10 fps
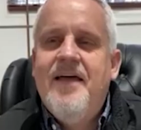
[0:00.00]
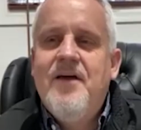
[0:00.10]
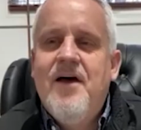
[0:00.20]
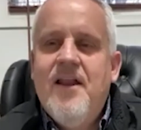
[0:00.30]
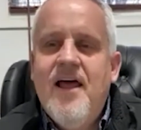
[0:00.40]
the
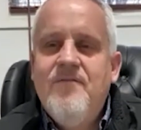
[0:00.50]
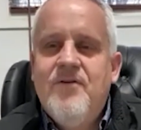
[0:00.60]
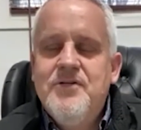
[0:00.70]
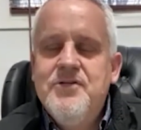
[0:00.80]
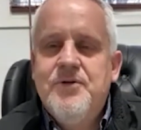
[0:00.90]
online
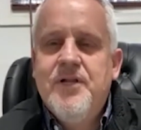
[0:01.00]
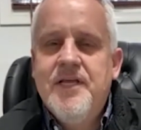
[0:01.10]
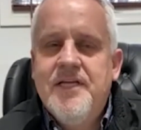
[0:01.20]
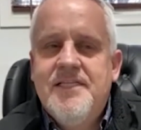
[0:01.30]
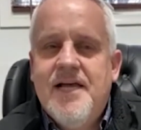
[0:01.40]
is
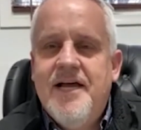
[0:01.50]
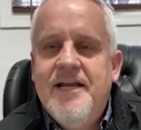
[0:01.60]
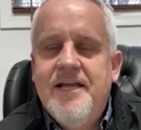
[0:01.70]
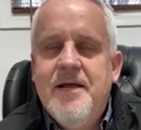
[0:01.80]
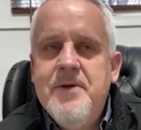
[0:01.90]

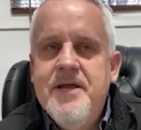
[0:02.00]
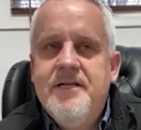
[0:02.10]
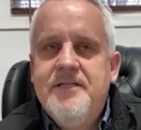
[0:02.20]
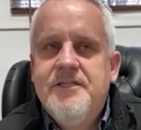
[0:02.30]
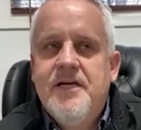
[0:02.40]
exciting. I mean,
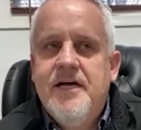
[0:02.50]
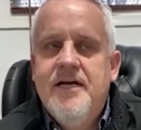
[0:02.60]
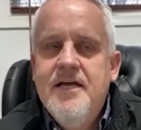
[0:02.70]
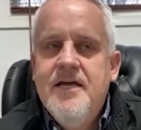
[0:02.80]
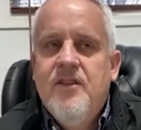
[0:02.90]
it's uh,
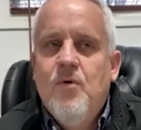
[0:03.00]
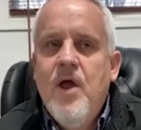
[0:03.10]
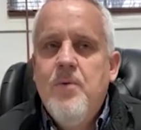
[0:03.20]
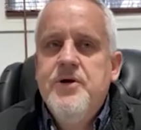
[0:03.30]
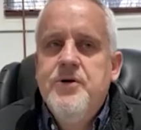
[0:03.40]
the
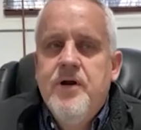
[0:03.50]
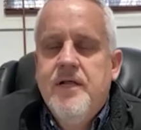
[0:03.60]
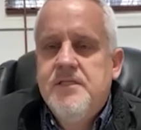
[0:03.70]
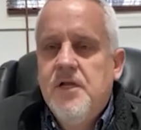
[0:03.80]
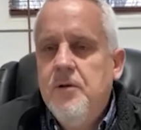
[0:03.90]
way we're doing it,
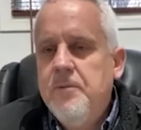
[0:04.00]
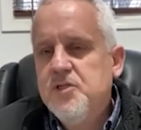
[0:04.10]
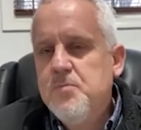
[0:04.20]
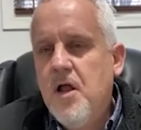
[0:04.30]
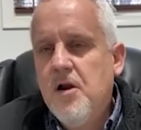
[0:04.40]
it's a little bit
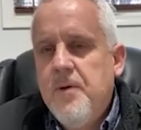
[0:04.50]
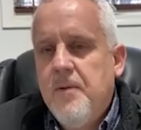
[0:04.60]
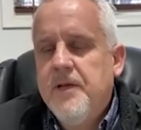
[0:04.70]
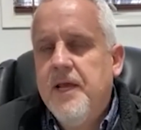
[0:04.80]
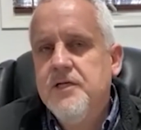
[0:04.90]
smaller
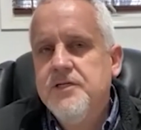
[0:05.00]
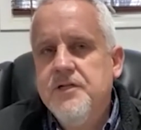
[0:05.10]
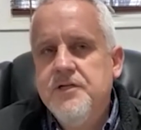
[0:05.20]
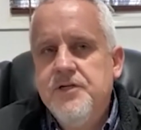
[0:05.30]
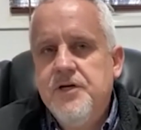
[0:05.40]
publication
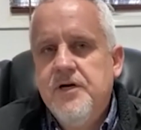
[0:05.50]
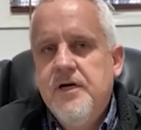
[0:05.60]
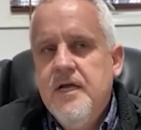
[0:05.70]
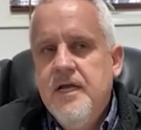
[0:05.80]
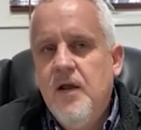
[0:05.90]
this year.
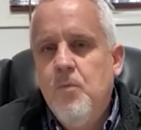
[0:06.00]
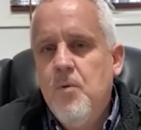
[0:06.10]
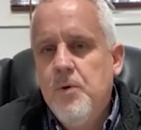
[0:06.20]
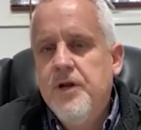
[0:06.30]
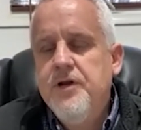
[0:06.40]
And what
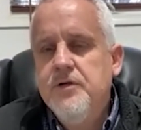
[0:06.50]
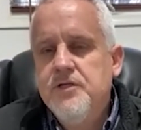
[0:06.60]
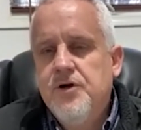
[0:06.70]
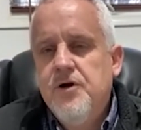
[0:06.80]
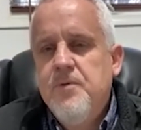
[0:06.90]
we're going to do is
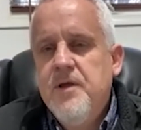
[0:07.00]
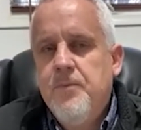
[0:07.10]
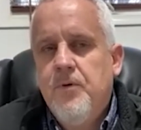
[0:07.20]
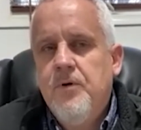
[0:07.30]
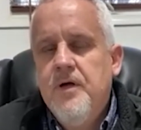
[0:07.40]
turn
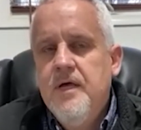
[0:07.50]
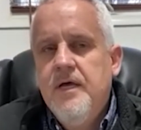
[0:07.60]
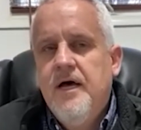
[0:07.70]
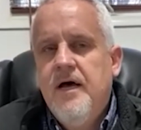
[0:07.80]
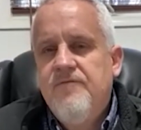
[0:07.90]
people
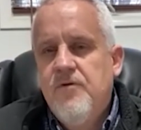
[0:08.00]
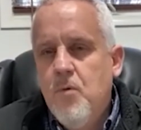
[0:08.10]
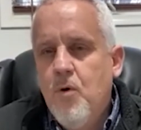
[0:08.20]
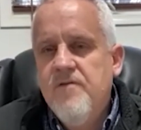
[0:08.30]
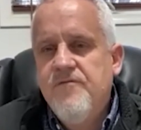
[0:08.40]
uh, for
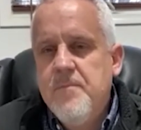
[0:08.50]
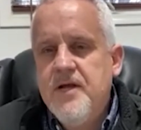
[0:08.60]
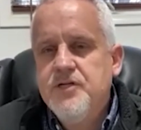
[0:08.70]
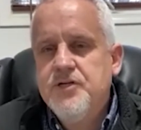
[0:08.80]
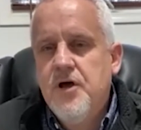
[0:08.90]
more
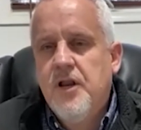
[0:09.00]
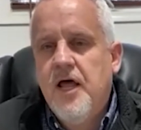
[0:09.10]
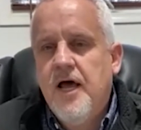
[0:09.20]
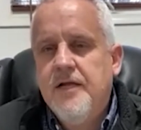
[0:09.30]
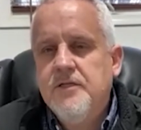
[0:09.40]
information
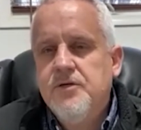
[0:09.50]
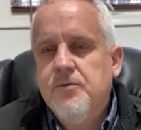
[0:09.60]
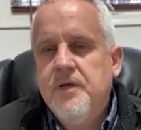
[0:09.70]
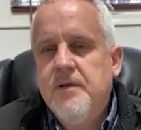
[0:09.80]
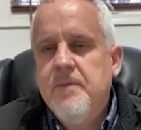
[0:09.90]
online so
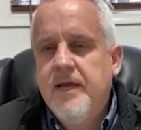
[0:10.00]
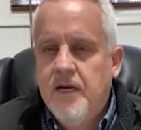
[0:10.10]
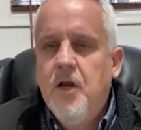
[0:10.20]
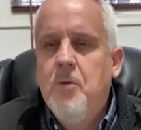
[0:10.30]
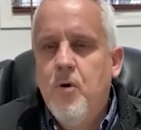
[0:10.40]
we can make it a
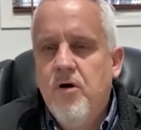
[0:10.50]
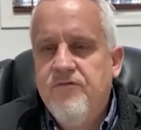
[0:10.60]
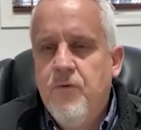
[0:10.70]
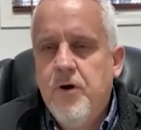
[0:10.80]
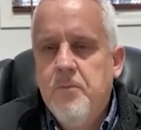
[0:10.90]
little more
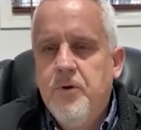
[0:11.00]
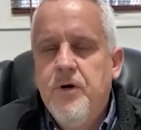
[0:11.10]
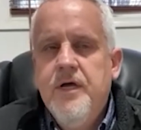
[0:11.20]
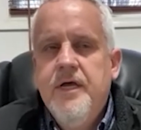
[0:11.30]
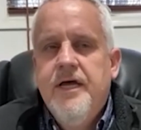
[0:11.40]
affordable.
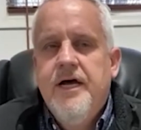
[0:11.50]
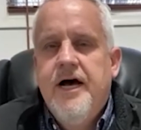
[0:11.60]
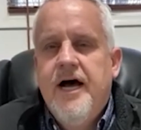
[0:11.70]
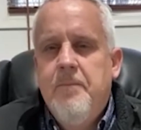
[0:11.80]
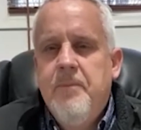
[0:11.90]

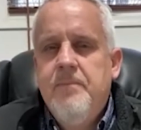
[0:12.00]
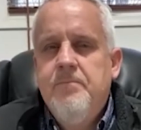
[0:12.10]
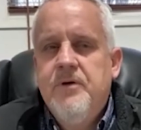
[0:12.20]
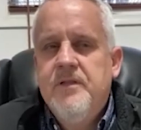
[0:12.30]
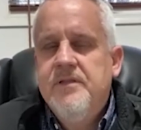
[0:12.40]
Uh, but,
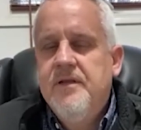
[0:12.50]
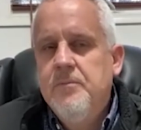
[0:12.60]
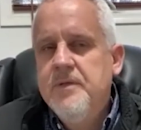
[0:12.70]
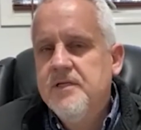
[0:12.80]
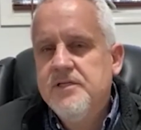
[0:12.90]
but it'll
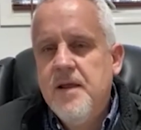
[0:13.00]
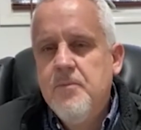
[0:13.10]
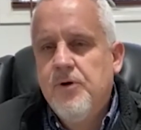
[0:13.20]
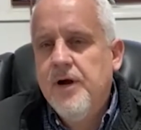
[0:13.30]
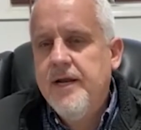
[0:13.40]
be the same
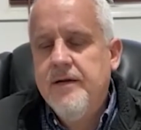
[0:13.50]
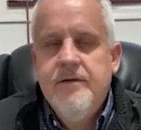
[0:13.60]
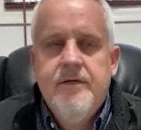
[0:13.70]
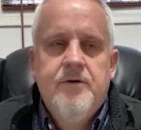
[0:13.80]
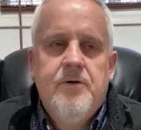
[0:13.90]
great
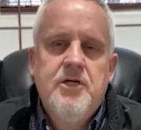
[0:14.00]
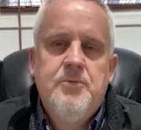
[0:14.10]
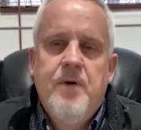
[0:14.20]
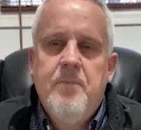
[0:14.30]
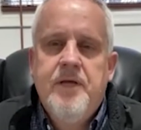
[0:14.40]
crunch
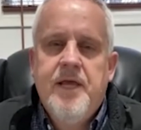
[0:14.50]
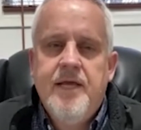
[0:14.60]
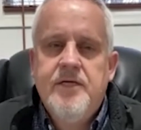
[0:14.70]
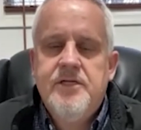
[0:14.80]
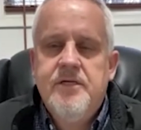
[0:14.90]

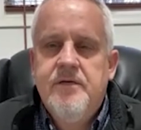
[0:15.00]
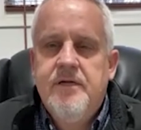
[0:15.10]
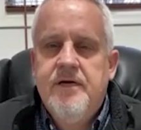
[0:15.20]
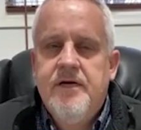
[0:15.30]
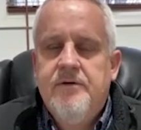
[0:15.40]
publication,
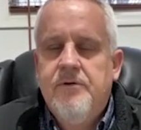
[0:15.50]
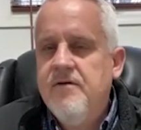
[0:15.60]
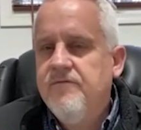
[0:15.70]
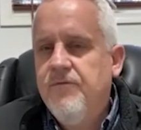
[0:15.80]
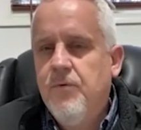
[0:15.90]
uh,
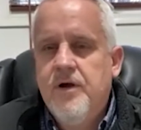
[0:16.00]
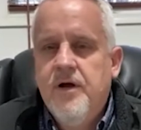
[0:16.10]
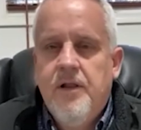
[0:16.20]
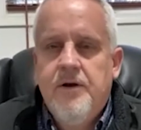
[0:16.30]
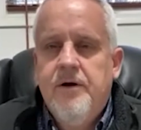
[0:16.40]
great four
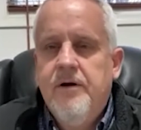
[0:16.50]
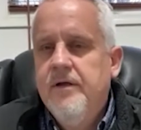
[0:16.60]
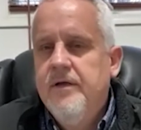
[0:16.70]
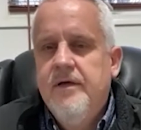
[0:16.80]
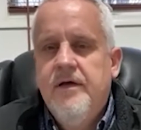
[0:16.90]
color,
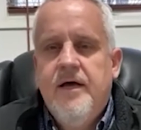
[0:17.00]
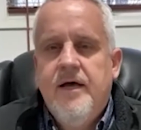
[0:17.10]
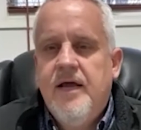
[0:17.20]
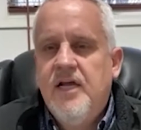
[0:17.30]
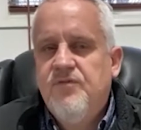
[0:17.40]

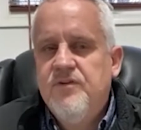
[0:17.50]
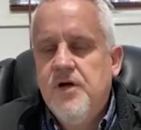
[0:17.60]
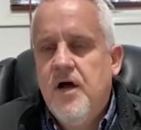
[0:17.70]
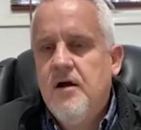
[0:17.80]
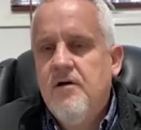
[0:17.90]
uh, nice
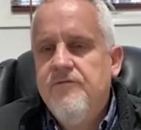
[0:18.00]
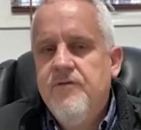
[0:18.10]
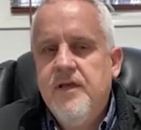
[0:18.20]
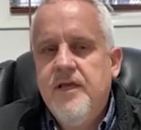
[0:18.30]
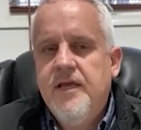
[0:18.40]

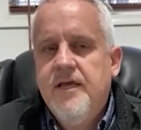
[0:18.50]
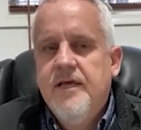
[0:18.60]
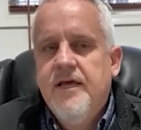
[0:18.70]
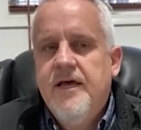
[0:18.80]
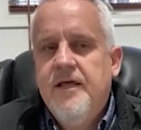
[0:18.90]
photography,
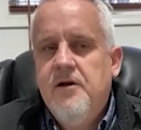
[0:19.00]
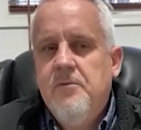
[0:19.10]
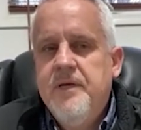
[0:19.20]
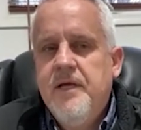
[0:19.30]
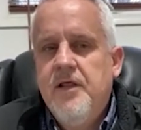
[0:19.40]
uh, it'll
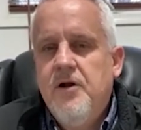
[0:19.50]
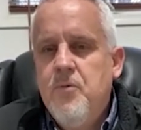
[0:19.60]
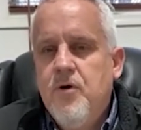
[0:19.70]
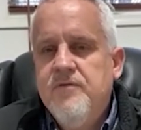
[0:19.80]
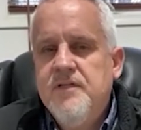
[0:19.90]
be a little
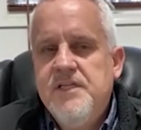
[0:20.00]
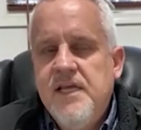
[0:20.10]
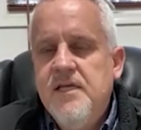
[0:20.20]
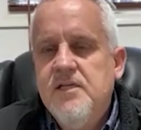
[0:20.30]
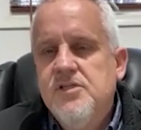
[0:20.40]
more of a
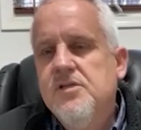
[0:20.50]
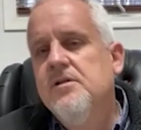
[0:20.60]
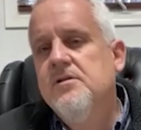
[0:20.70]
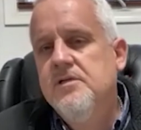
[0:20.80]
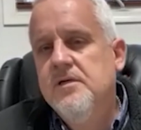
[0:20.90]
tease
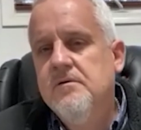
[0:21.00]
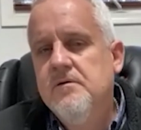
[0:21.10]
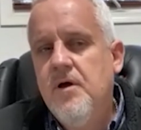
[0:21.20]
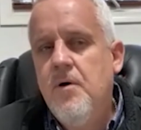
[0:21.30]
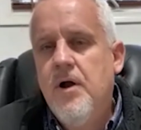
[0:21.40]
to to
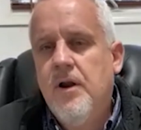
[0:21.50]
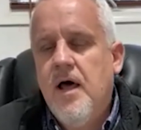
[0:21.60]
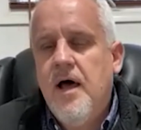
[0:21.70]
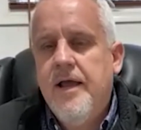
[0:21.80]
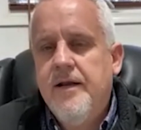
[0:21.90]
go
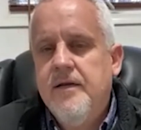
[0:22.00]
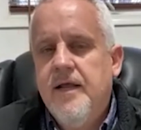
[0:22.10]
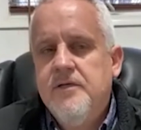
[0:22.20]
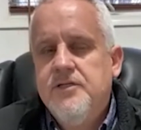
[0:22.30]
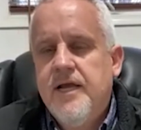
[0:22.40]
online and,
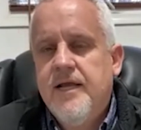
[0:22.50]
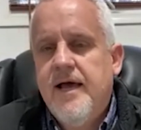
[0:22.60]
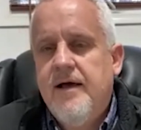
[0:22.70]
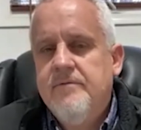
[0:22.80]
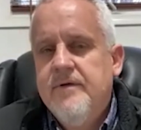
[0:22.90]
and check
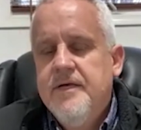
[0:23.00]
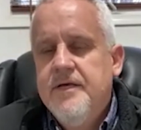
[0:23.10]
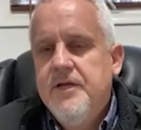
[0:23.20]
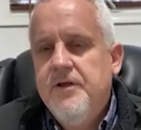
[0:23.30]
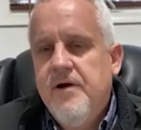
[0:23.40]
out
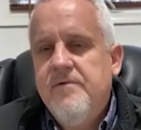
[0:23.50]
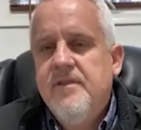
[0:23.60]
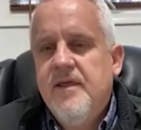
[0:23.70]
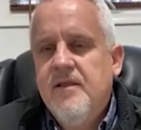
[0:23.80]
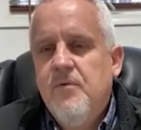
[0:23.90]
you know
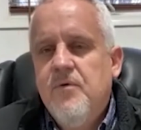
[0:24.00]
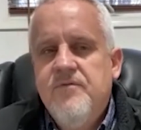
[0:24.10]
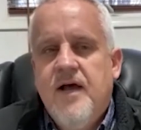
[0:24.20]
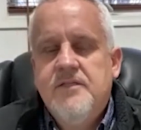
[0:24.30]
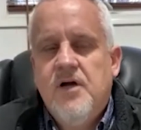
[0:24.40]
everything that we've
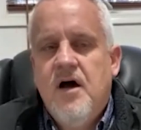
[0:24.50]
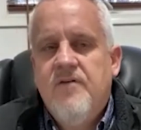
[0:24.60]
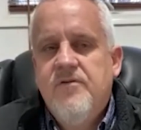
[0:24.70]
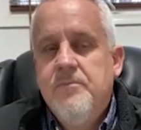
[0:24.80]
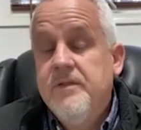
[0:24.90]
got to
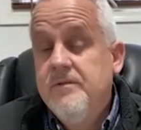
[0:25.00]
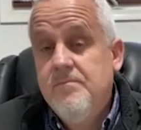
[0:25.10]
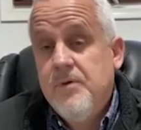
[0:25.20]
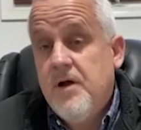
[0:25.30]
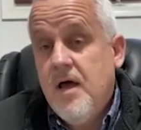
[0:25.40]
offer but
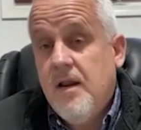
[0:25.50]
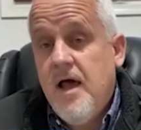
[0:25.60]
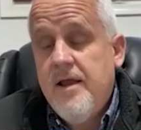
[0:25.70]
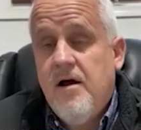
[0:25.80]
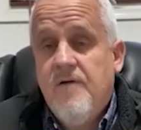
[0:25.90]
but
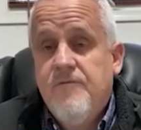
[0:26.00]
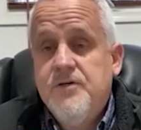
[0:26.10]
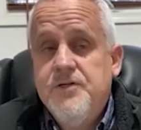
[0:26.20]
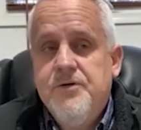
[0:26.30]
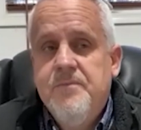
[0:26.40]
online
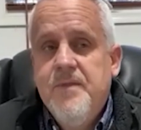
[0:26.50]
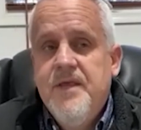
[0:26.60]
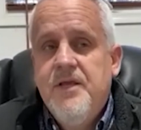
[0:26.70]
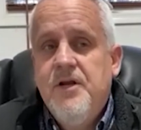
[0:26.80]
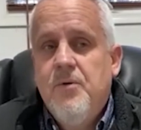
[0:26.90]
offers you
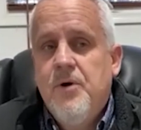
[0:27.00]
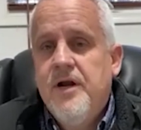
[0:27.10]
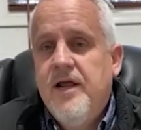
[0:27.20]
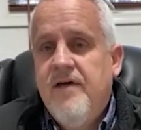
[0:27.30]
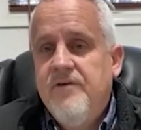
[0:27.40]
you know we're going
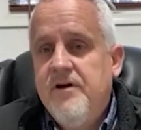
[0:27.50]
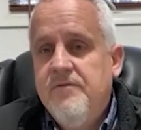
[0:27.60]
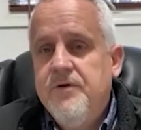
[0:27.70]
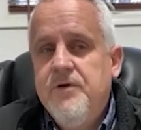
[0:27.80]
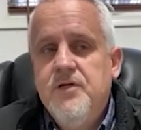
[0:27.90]
to have
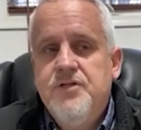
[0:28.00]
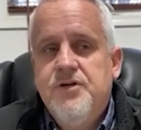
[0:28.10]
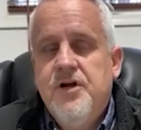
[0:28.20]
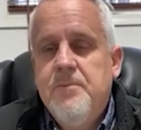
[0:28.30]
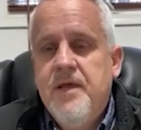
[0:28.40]
interviews you're
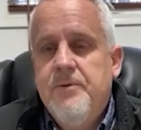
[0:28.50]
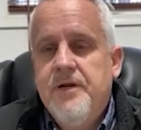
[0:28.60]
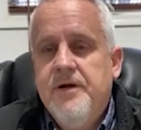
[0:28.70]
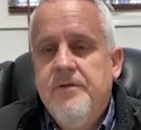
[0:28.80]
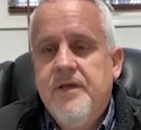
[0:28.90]
going to be able to
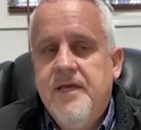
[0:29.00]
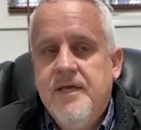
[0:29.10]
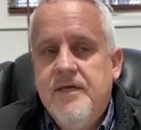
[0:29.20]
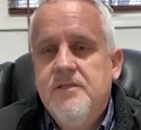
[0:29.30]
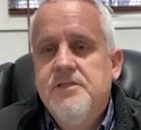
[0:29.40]
hear the
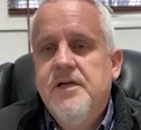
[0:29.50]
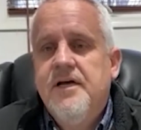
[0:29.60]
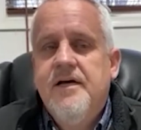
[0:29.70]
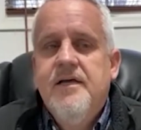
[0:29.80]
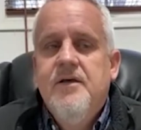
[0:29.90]
kids
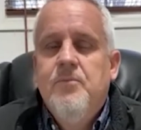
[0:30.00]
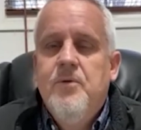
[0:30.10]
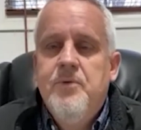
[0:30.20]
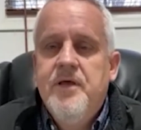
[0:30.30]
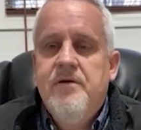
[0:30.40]
uh,
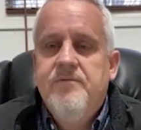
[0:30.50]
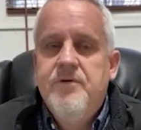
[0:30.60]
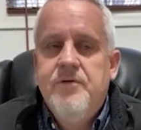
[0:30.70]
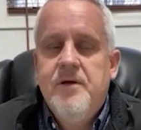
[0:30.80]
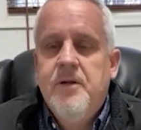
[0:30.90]
when we interview them a